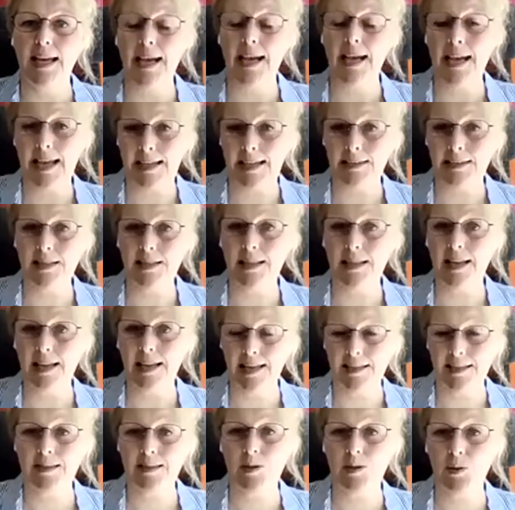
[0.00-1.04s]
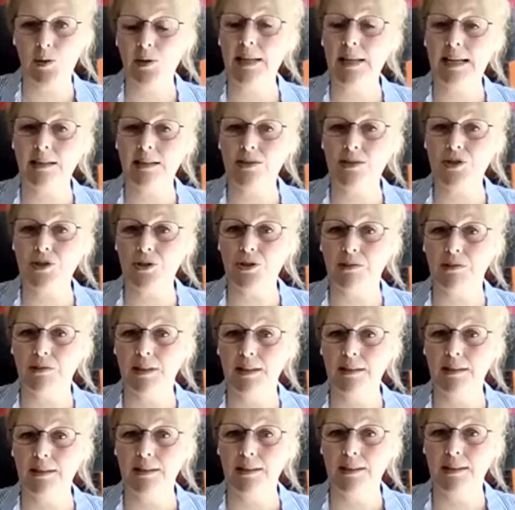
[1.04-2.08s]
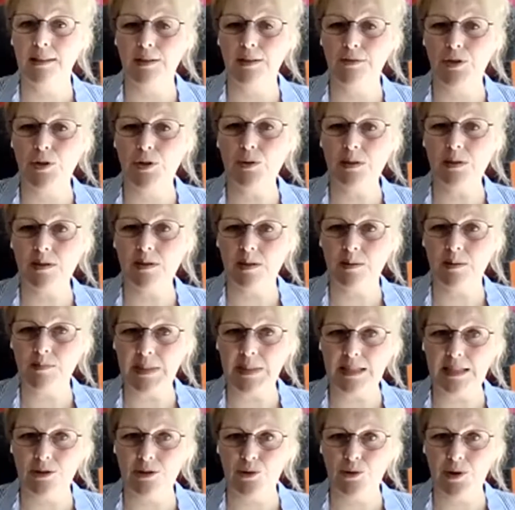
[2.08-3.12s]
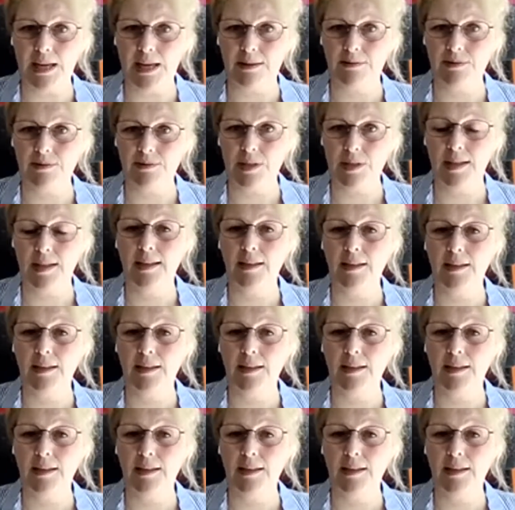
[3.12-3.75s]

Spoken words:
And ask your lecturer if you can submit a draft.